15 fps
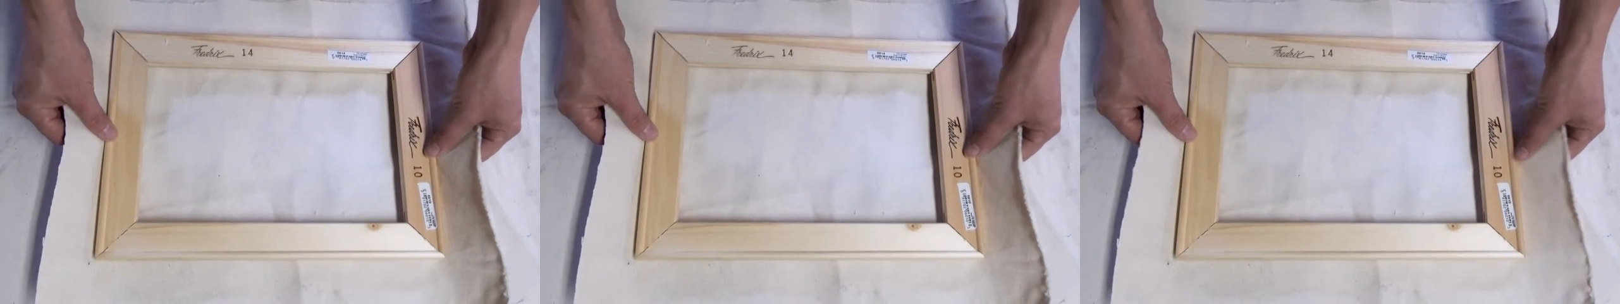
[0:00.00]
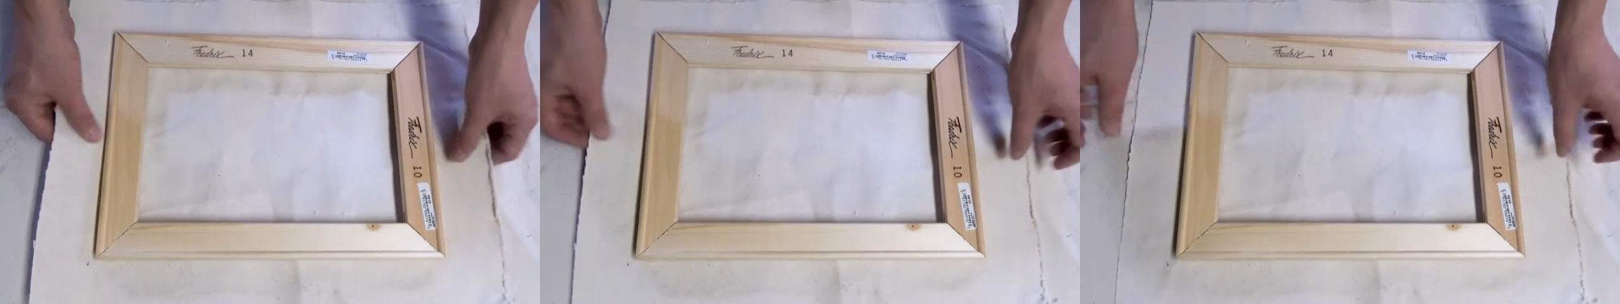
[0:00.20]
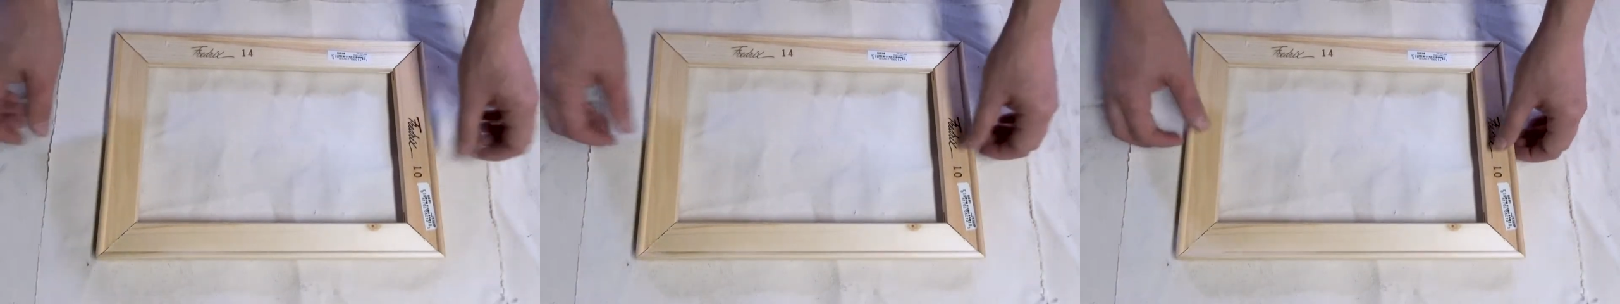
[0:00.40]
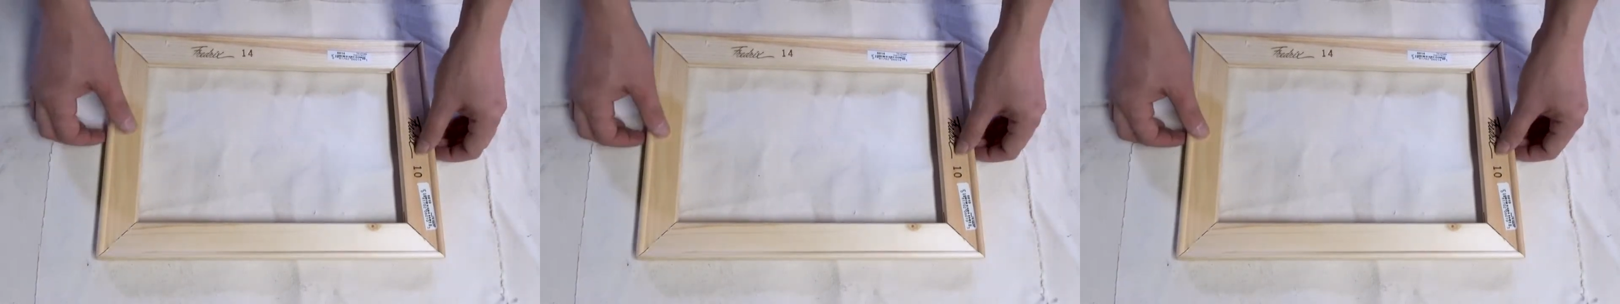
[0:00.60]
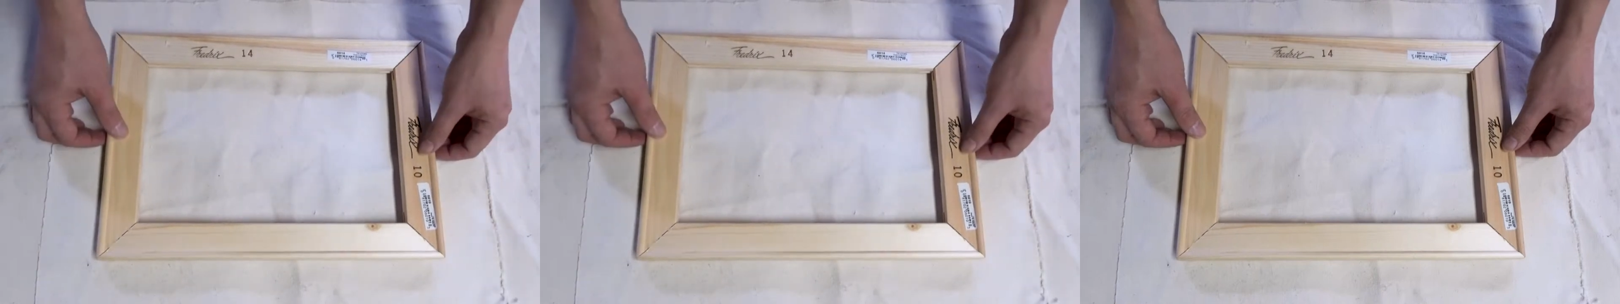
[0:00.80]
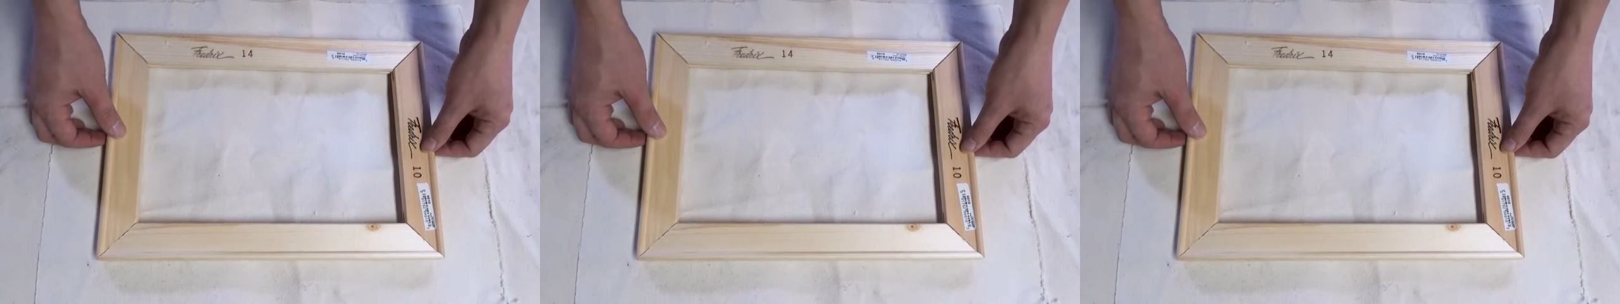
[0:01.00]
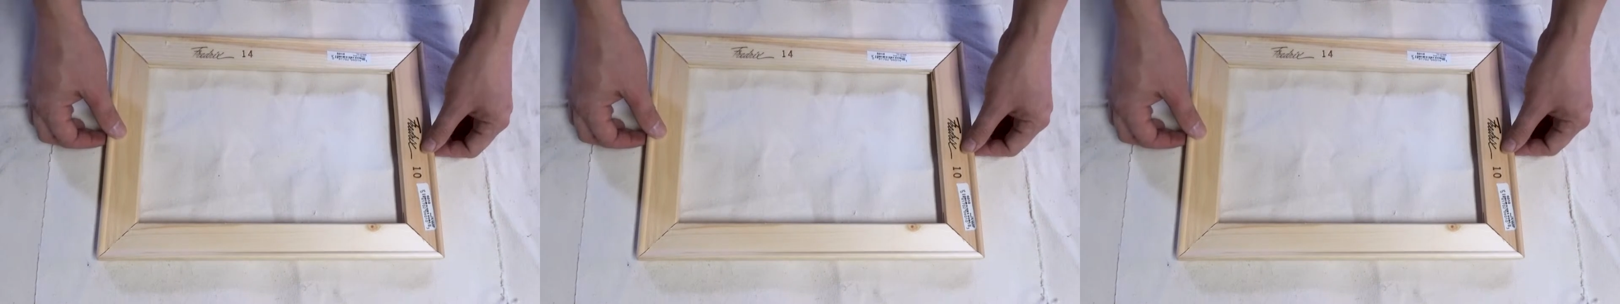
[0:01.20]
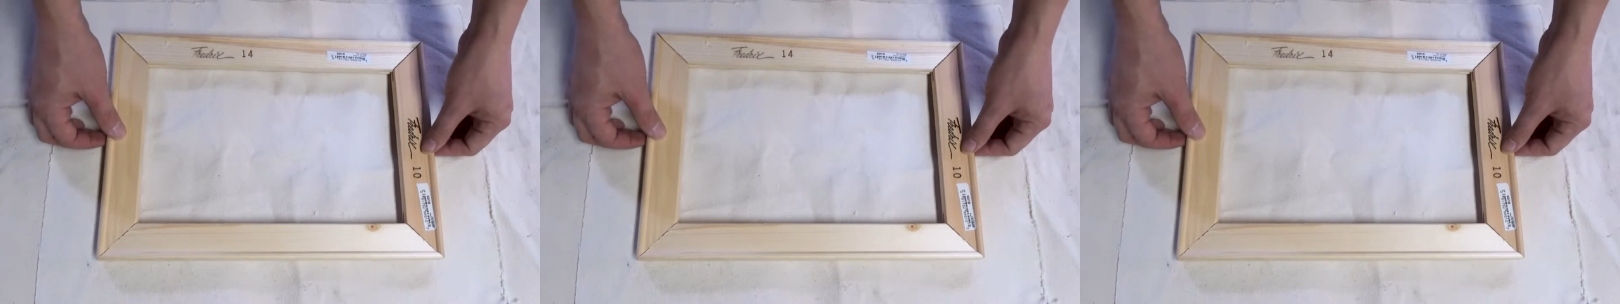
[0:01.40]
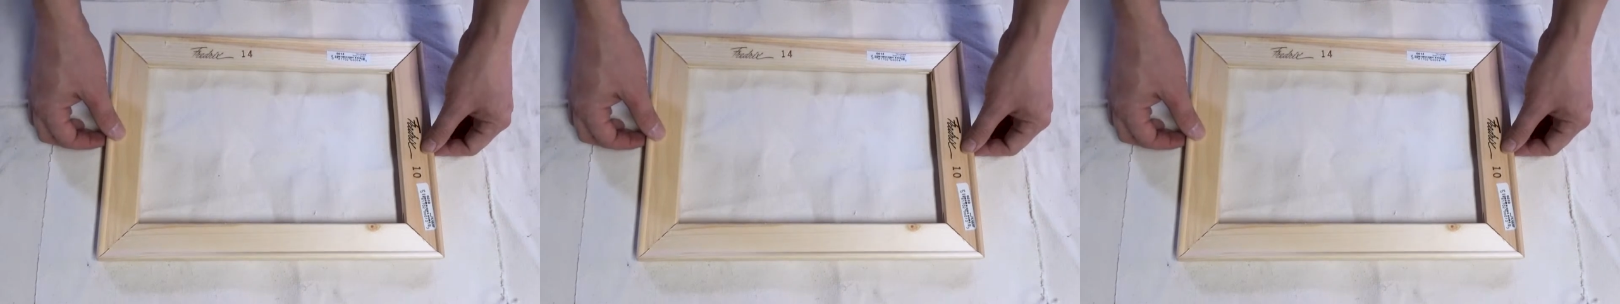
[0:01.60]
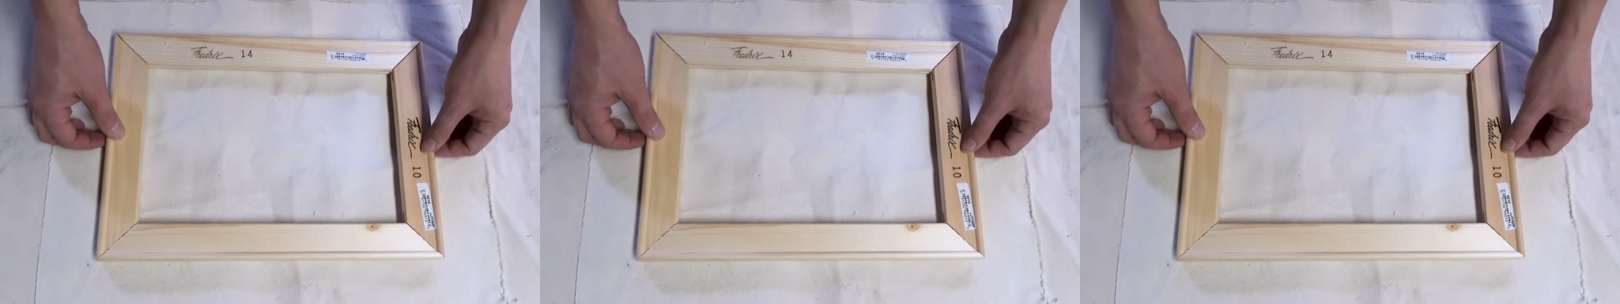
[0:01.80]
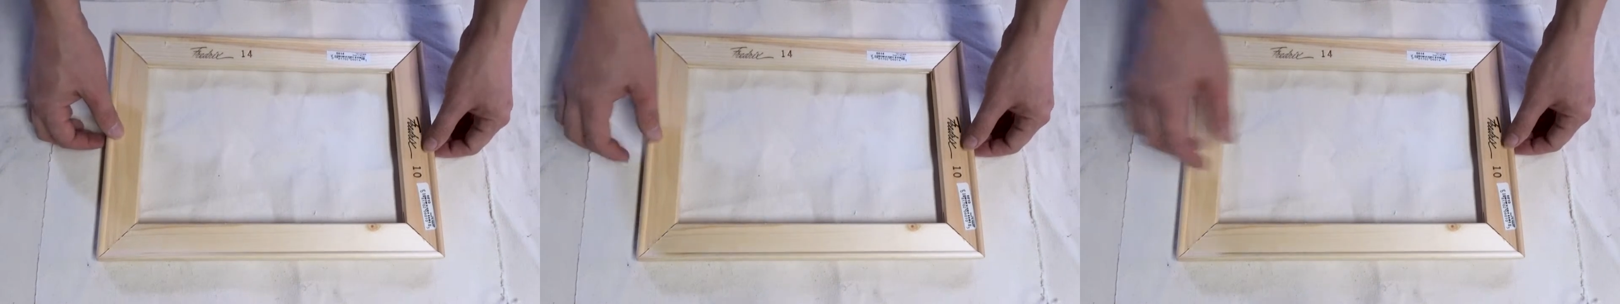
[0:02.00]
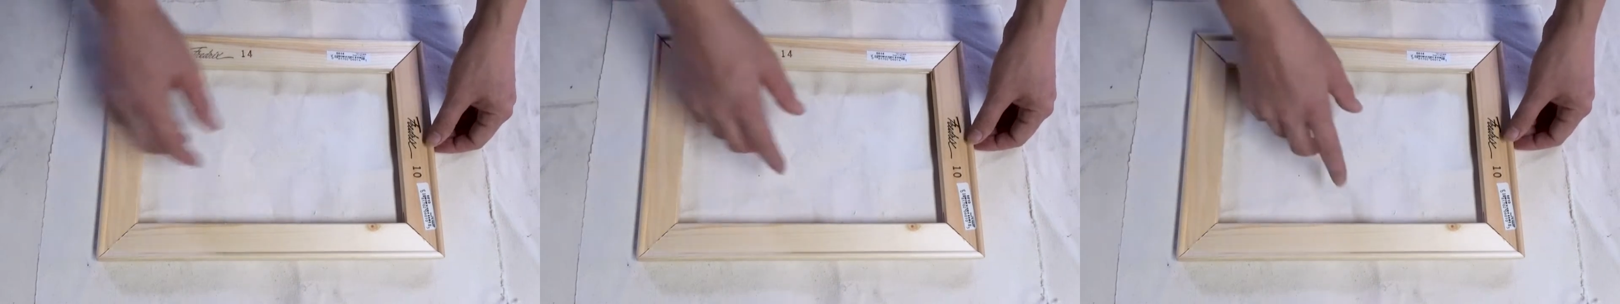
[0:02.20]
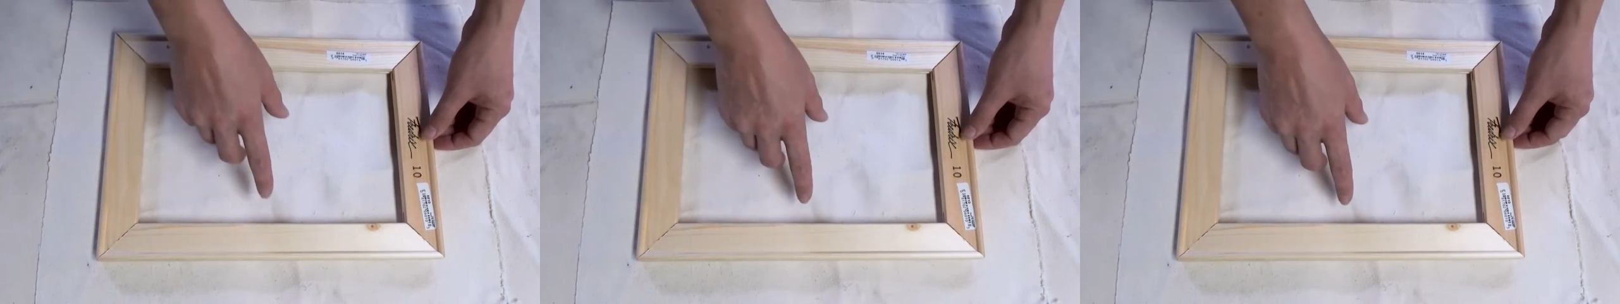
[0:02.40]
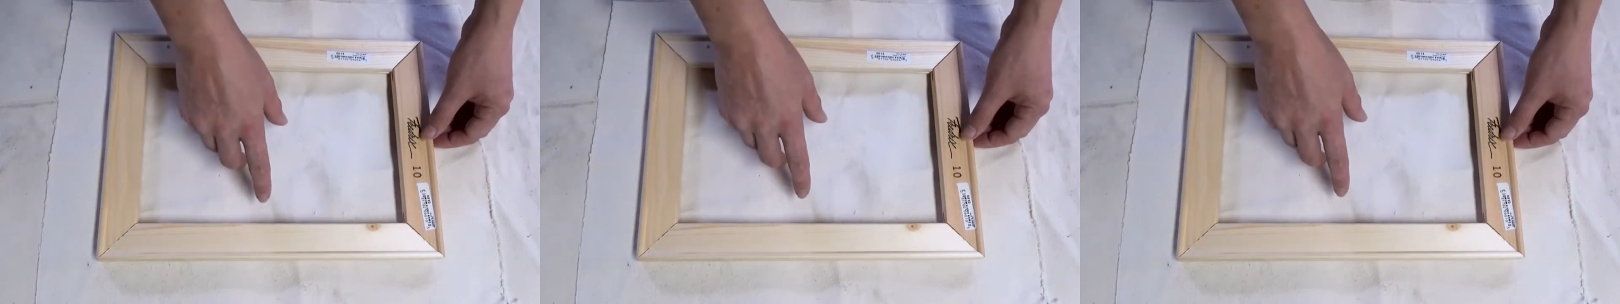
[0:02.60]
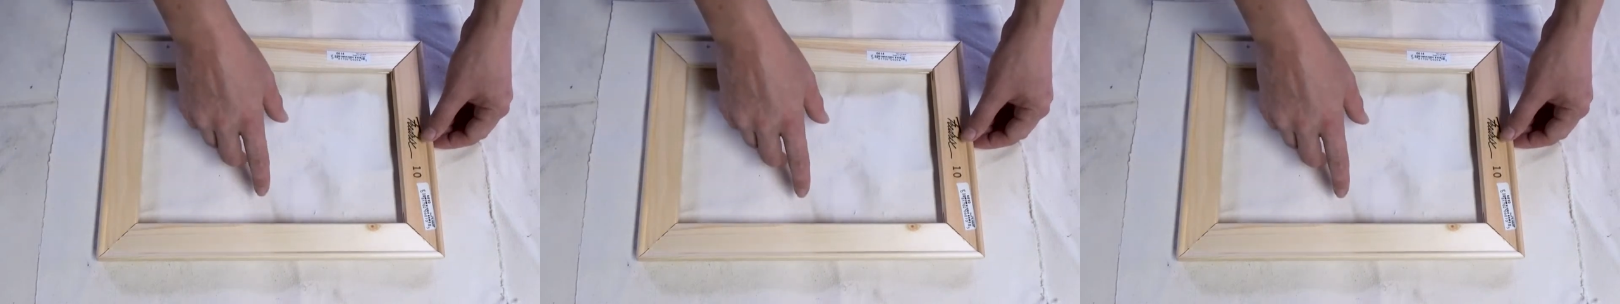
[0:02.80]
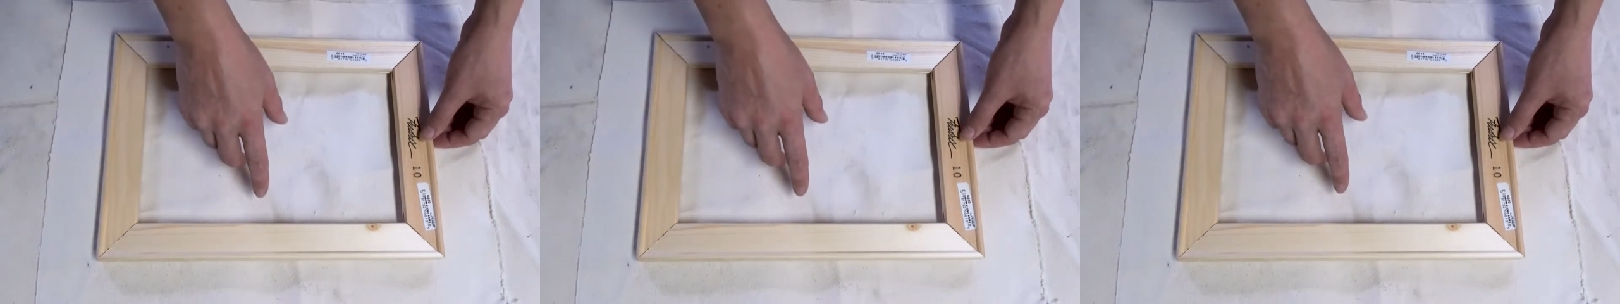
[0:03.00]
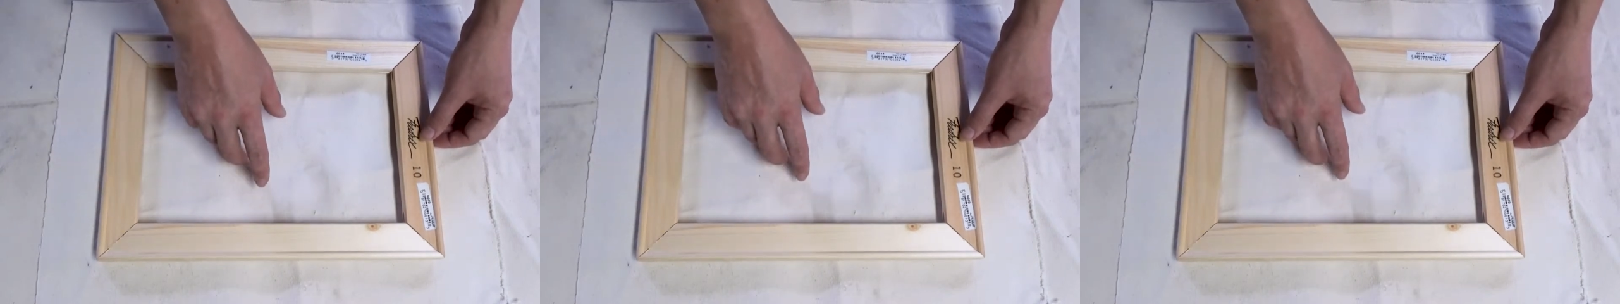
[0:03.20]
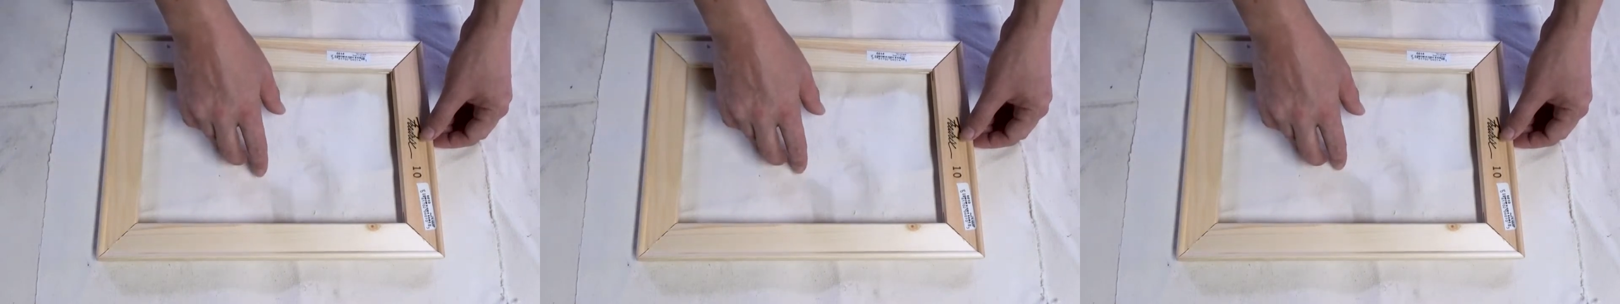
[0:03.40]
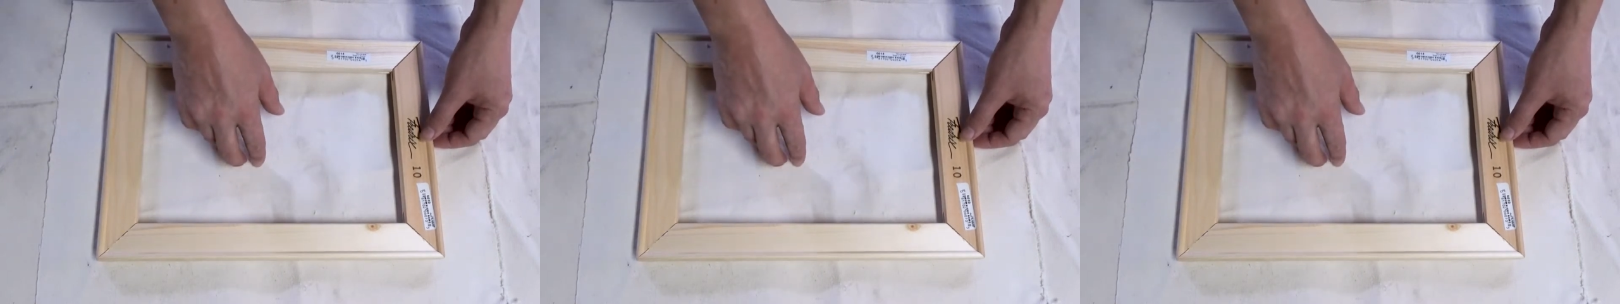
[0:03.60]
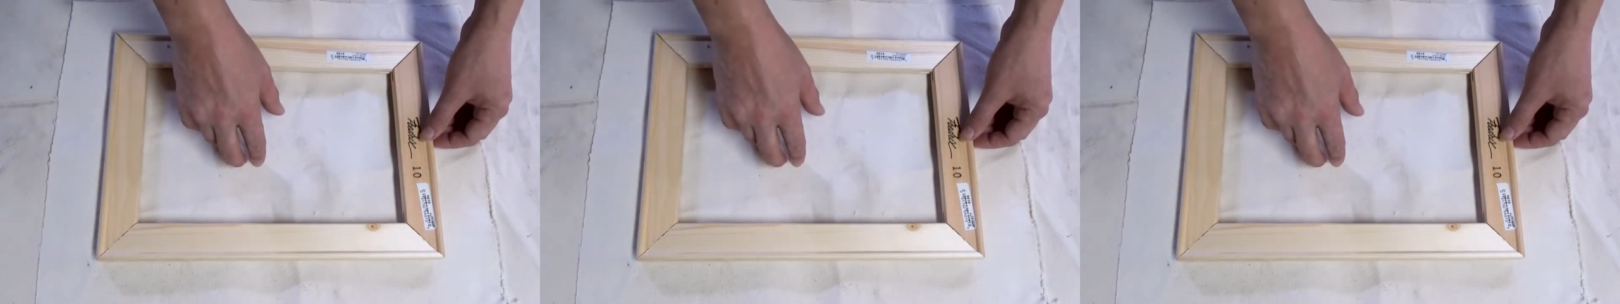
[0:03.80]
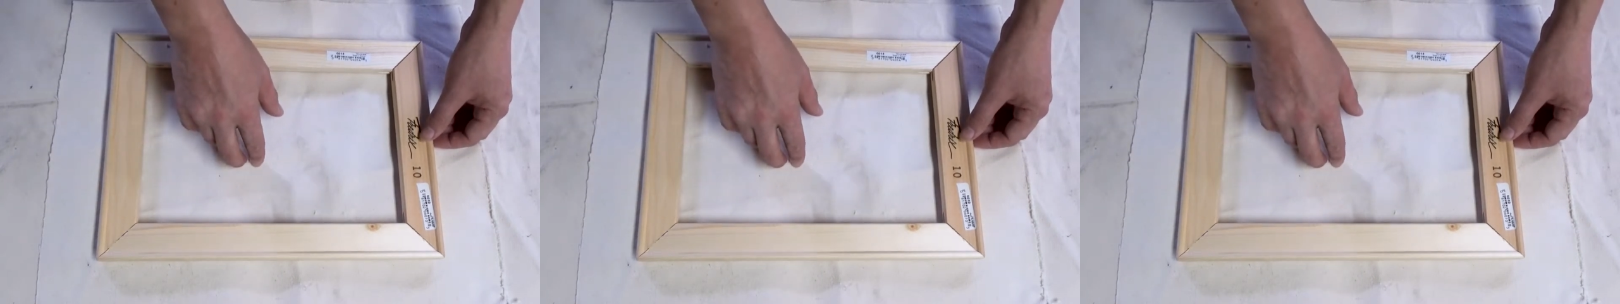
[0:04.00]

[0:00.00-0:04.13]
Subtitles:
[unreadable: no face in view]